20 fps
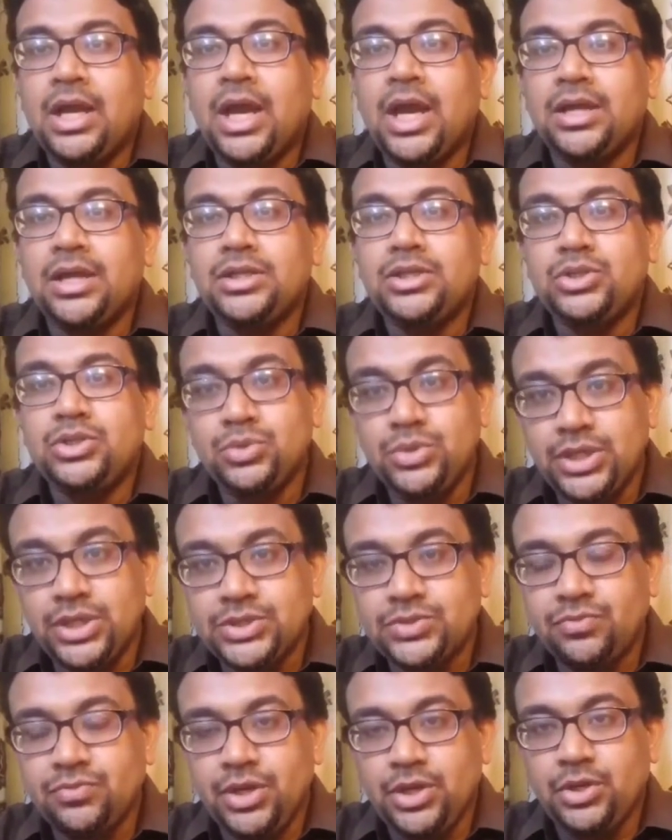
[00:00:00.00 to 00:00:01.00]
And in
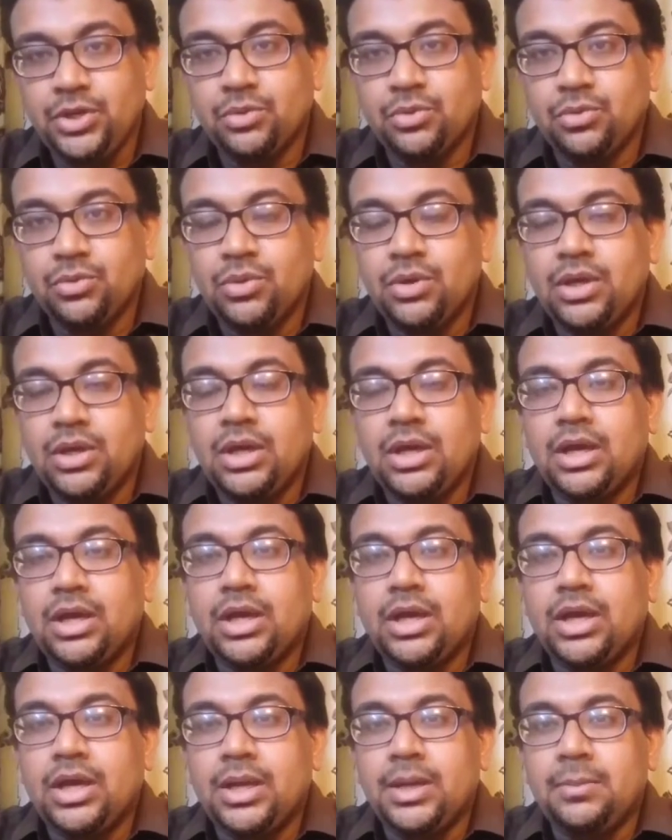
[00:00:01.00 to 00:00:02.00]
today's video,
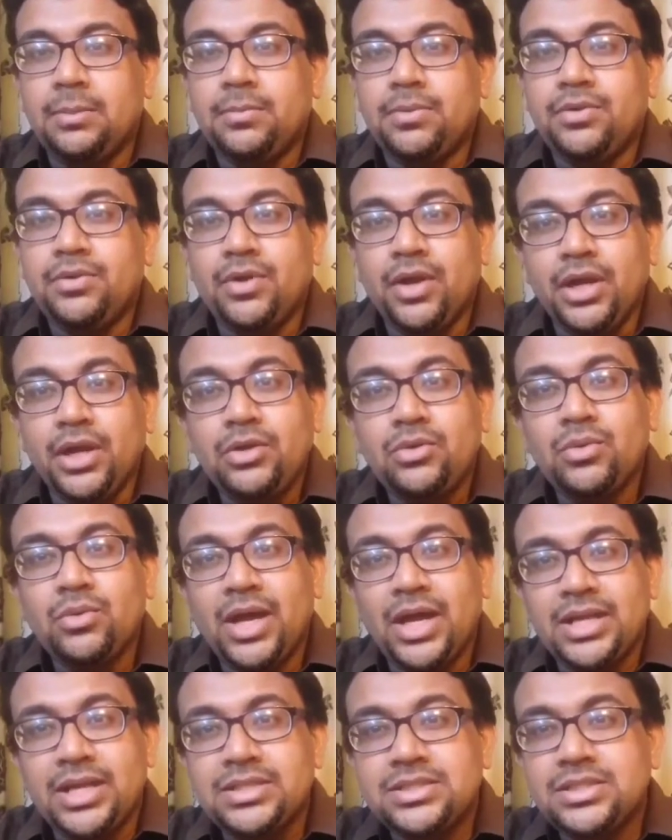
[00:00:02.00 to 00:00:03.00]
I am trying to
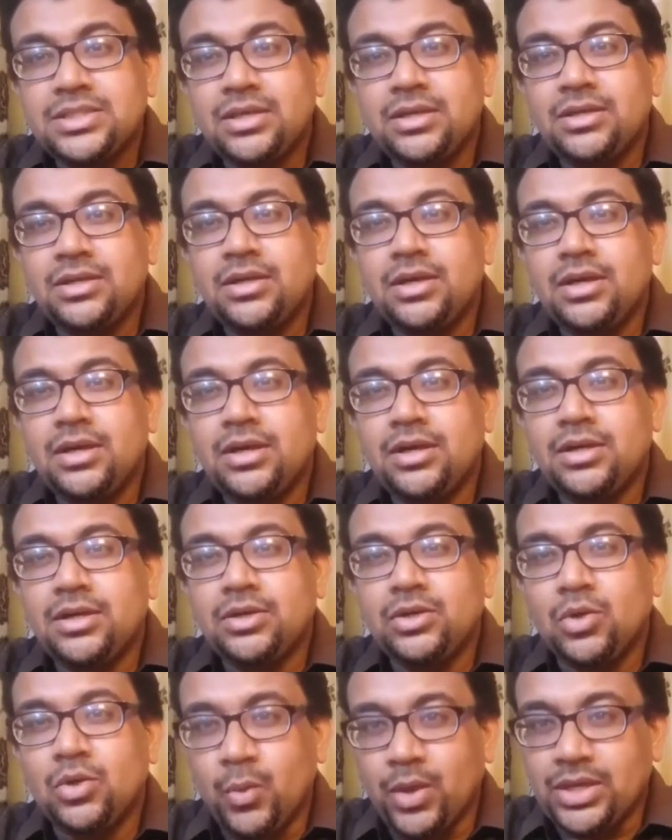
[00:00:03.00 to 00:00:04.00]
answer a
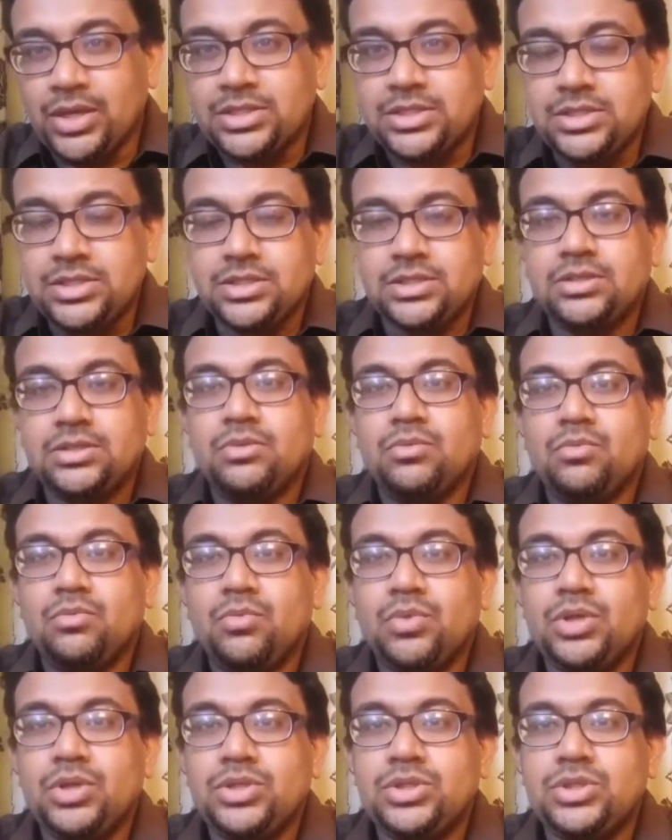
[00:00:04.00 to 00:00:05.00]
question
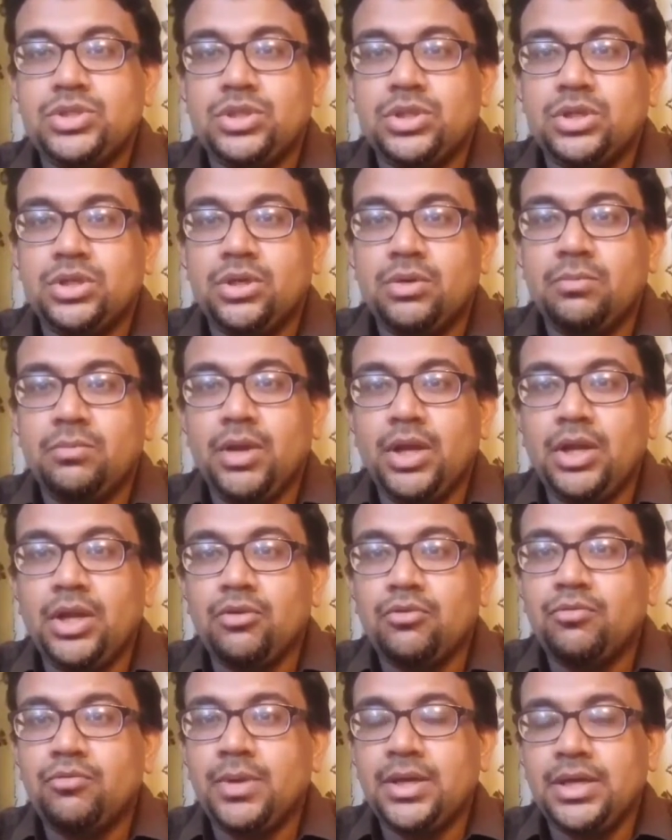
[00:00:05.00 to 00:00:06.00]
which uh, many
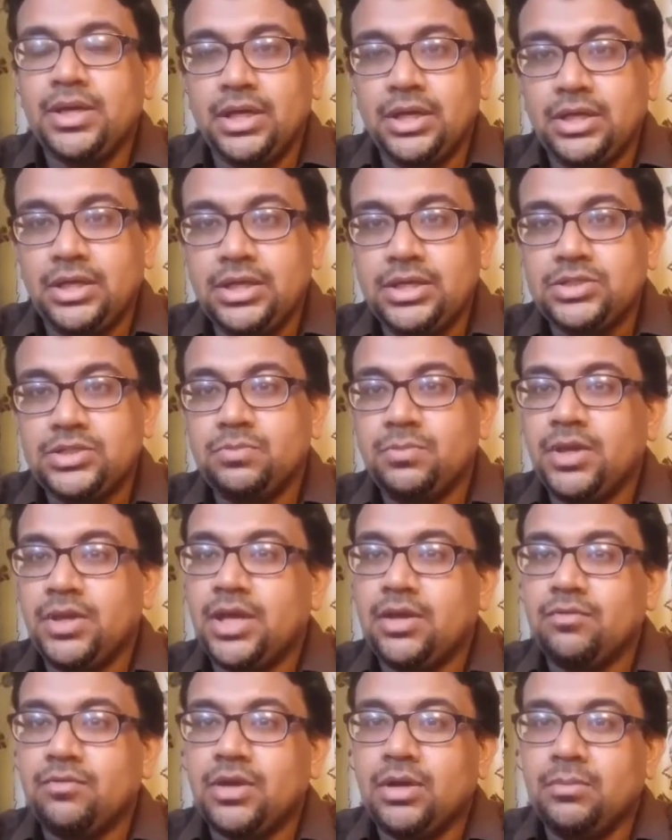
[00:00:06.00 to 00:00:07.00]
of my colleagues may
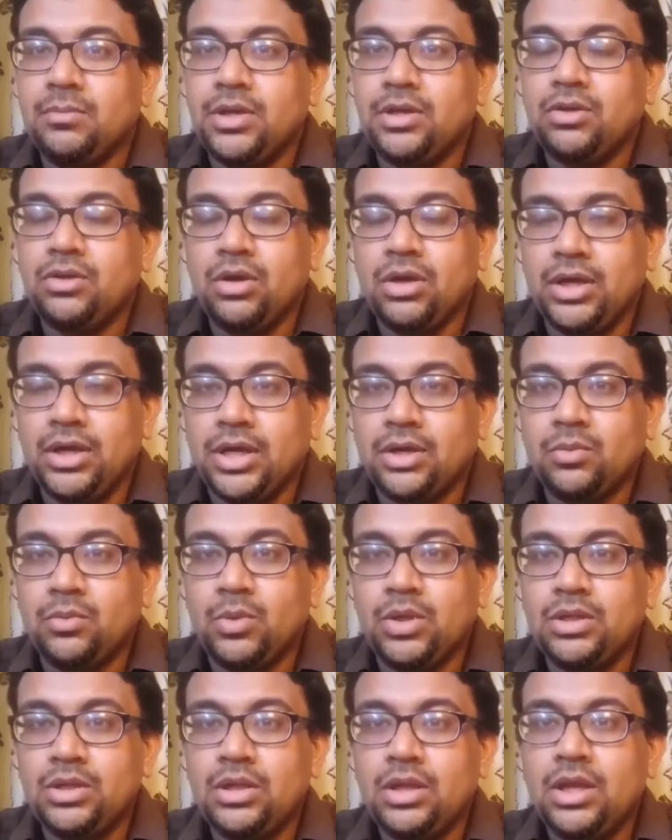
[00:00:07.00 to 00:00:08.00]
have come in contact
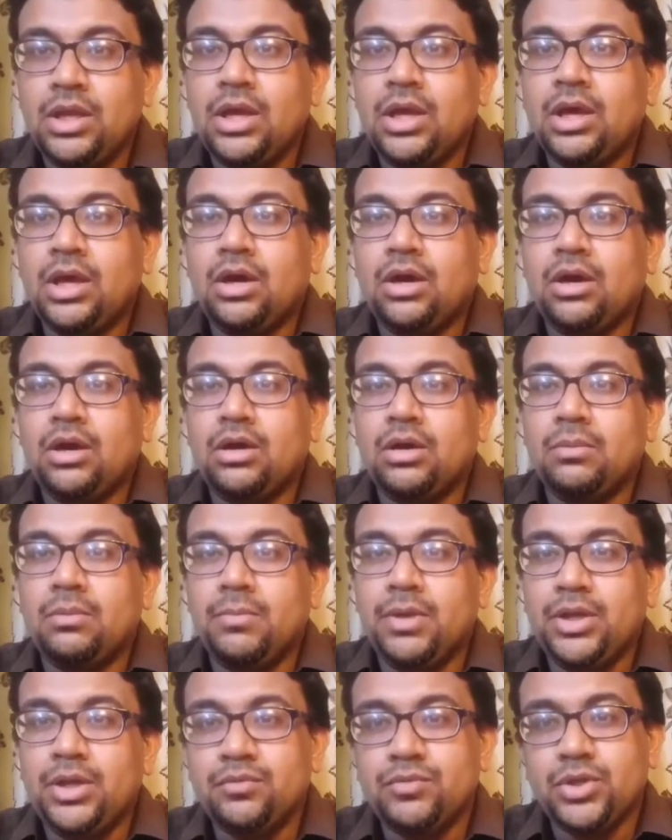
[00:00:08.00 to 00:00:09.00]
with uh,
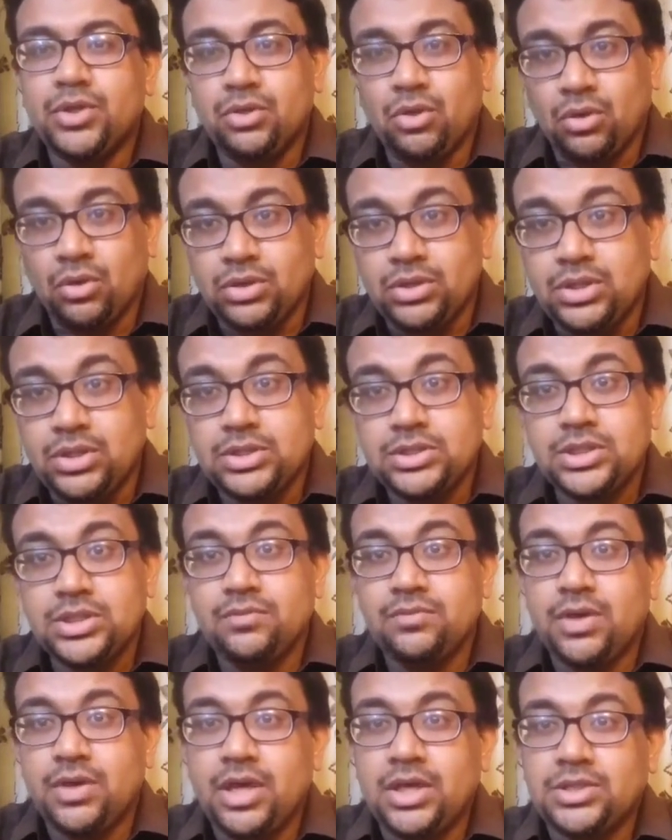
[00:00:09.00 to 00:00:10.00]
many of the doctors
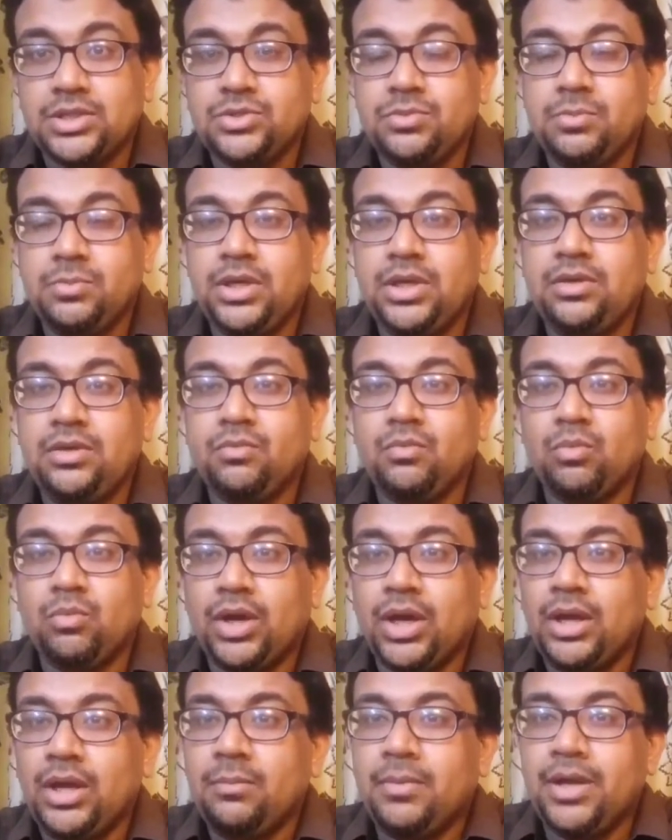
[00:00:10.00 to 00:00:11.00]
have asked me
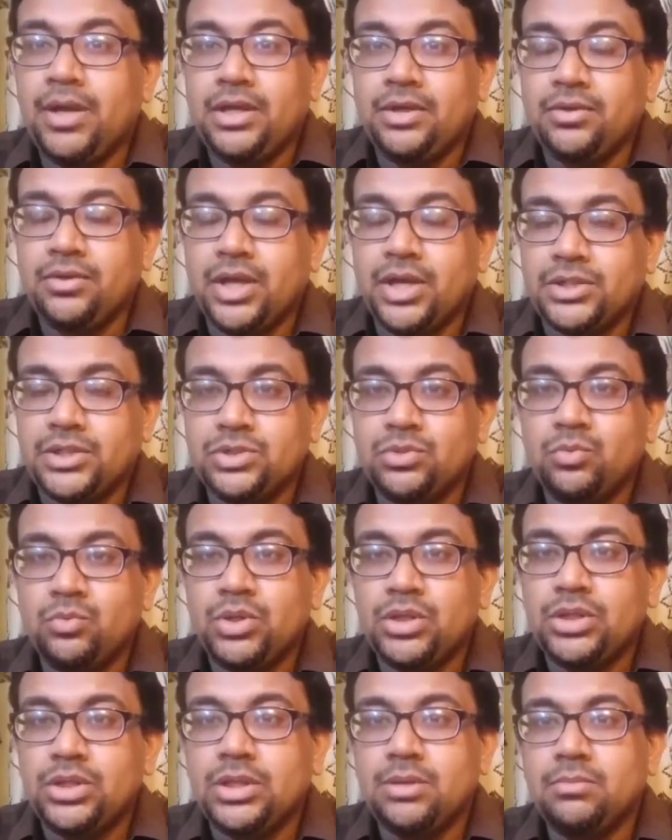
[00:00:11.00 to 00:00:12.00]
while my interaction
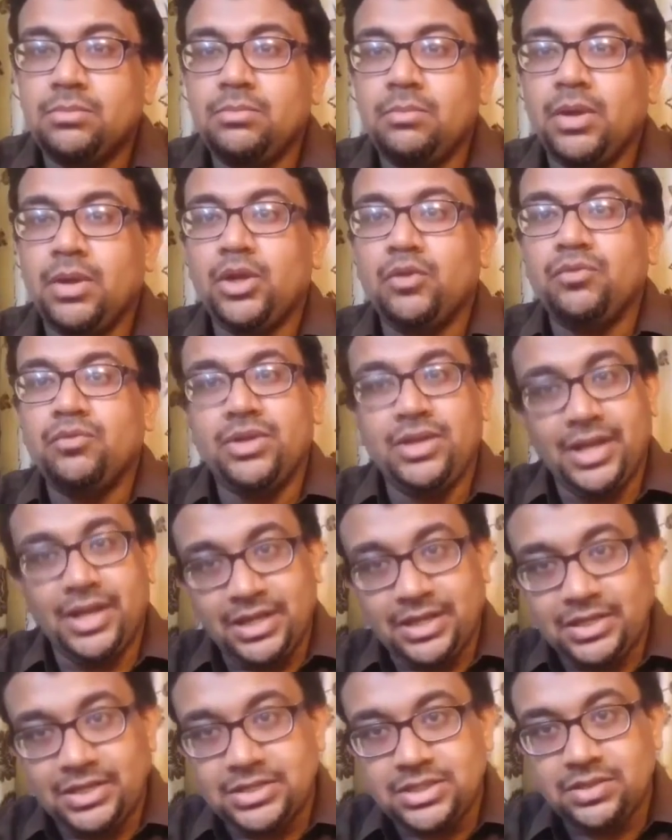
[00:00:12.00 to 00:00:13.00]
with them, many of the
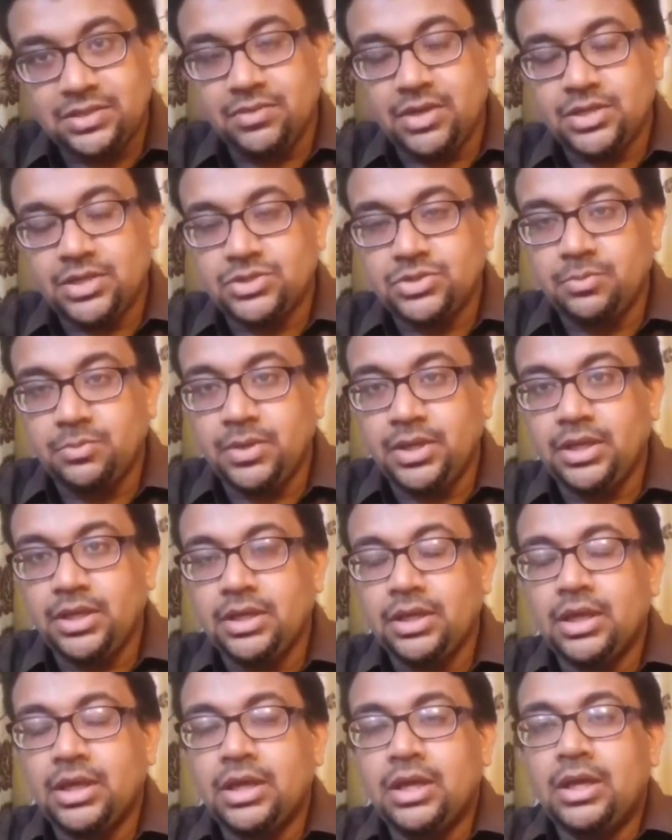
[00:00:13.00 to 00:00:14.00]
dentists have asked me.